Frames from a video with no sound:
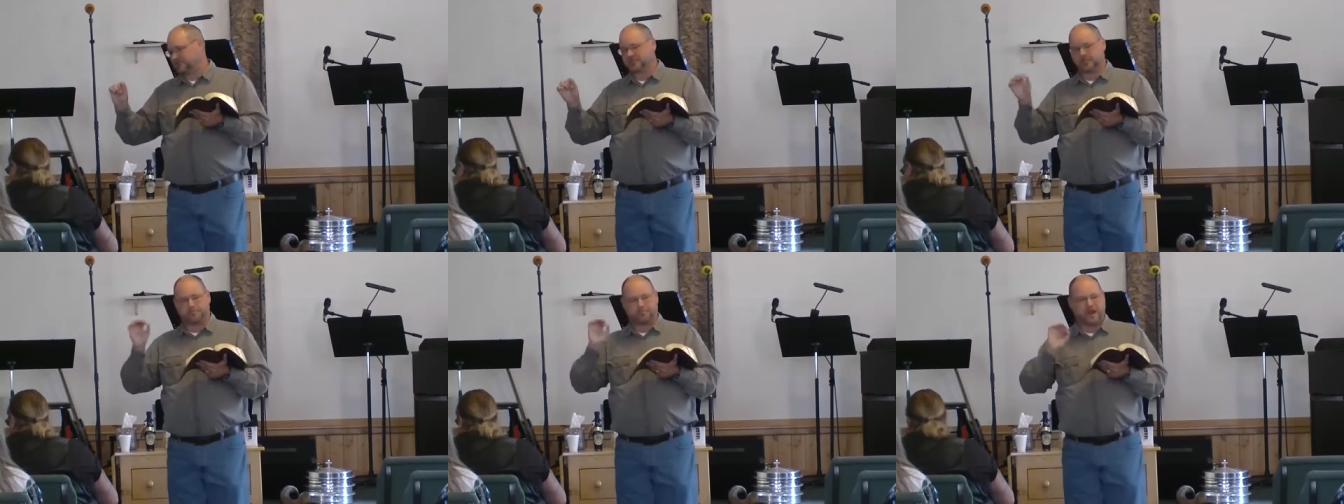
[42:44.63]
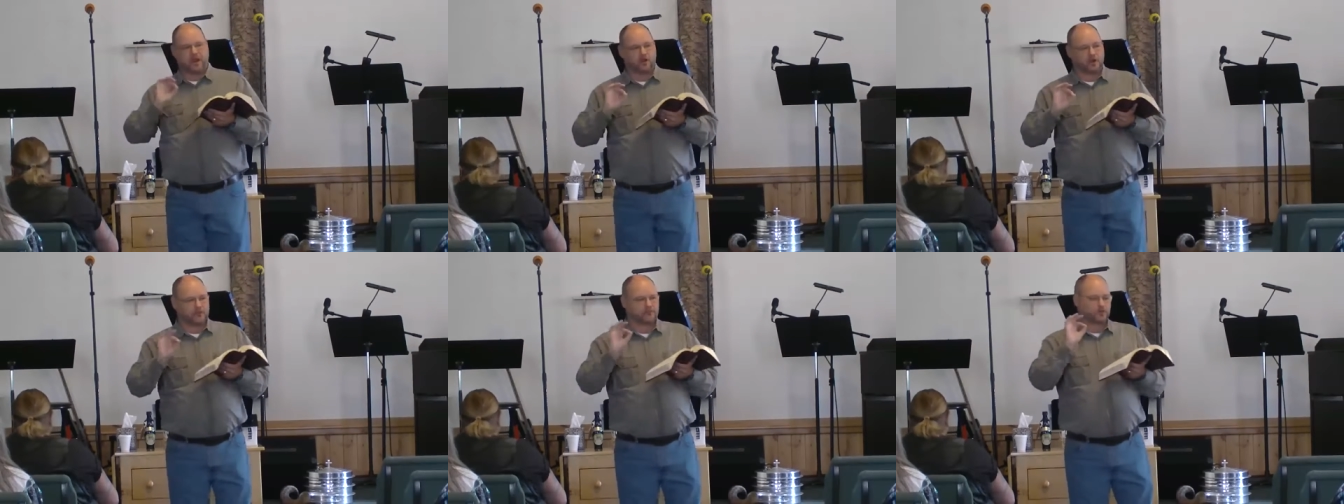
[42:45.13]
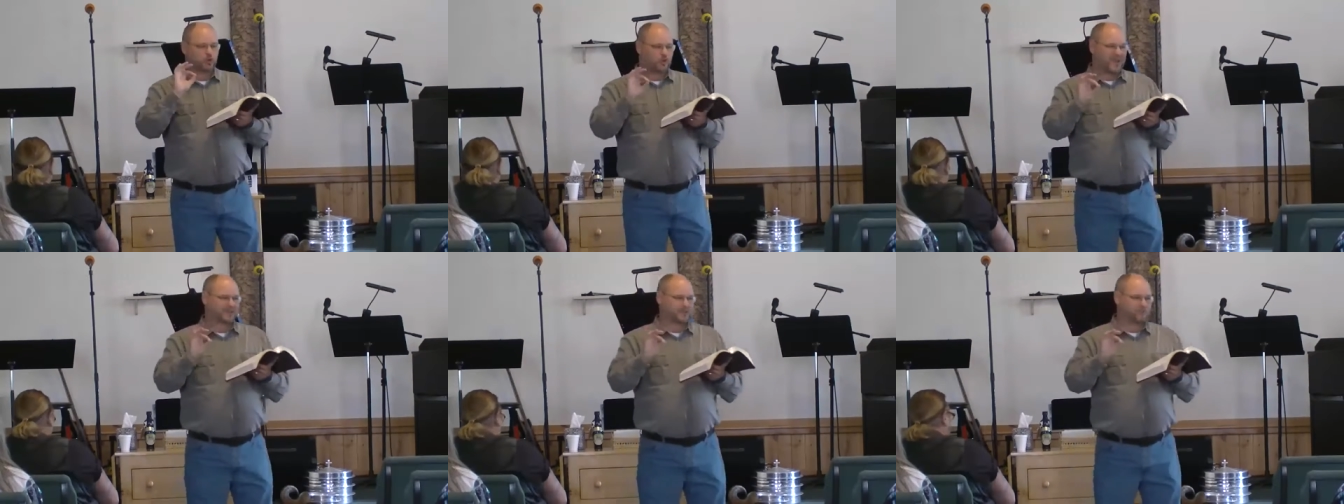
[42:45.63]
It's an imperative
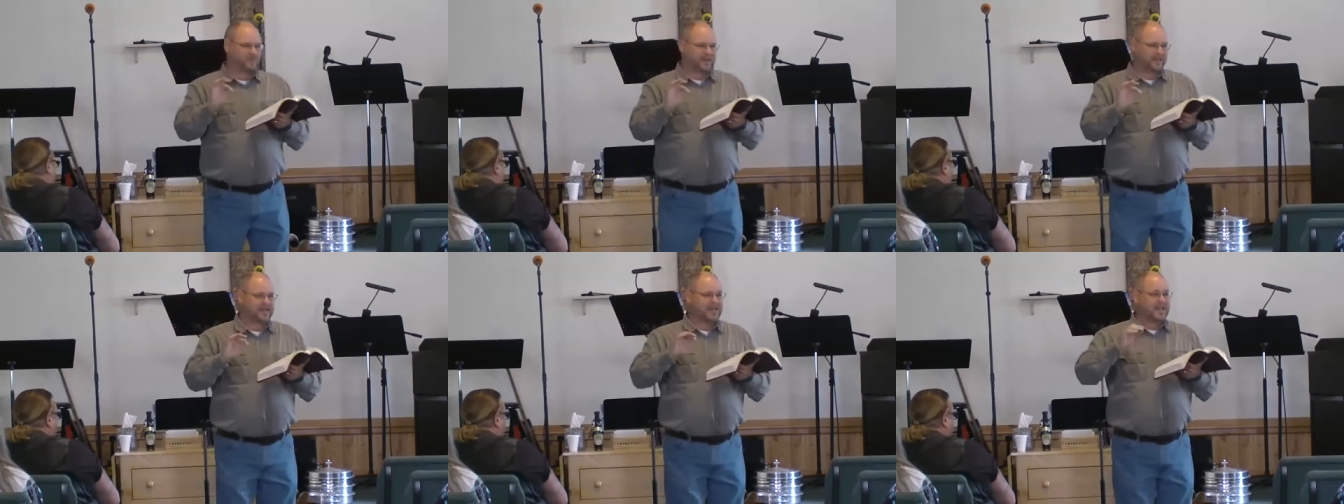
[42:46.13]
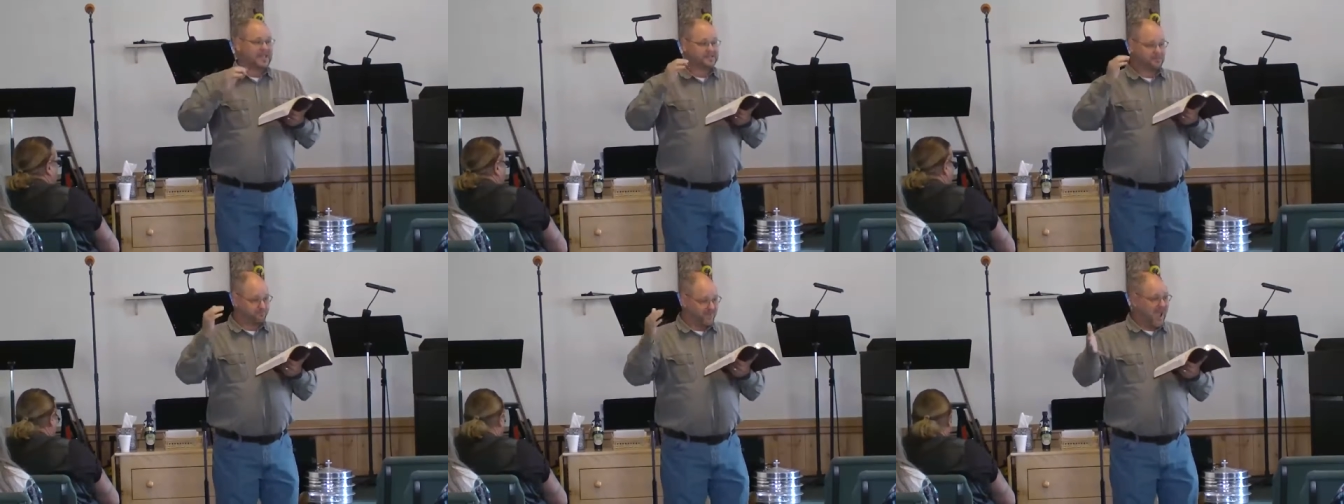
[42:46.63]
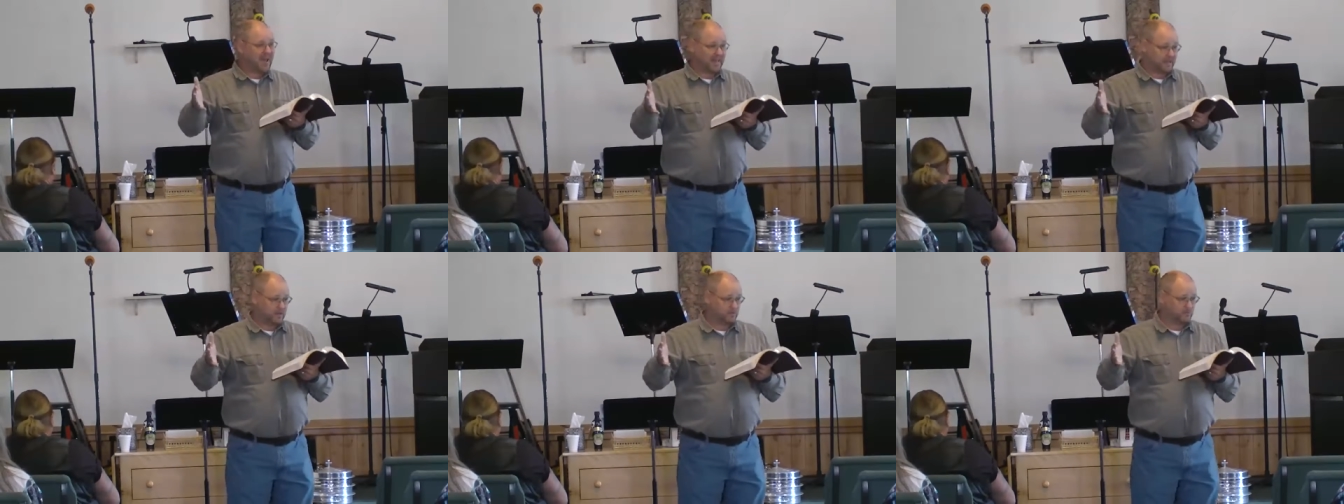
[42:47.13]
directive, meaning it's emphatic.